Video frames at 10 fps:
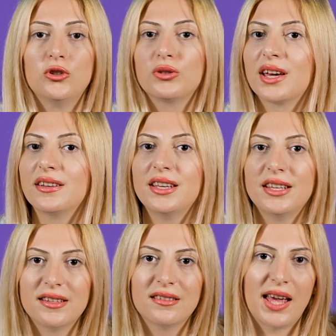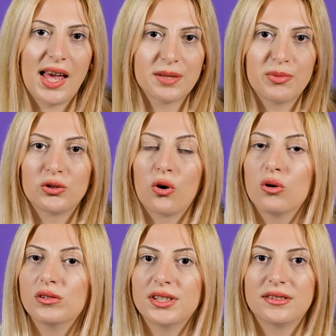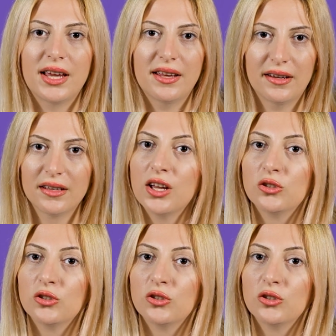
you can easily export all this data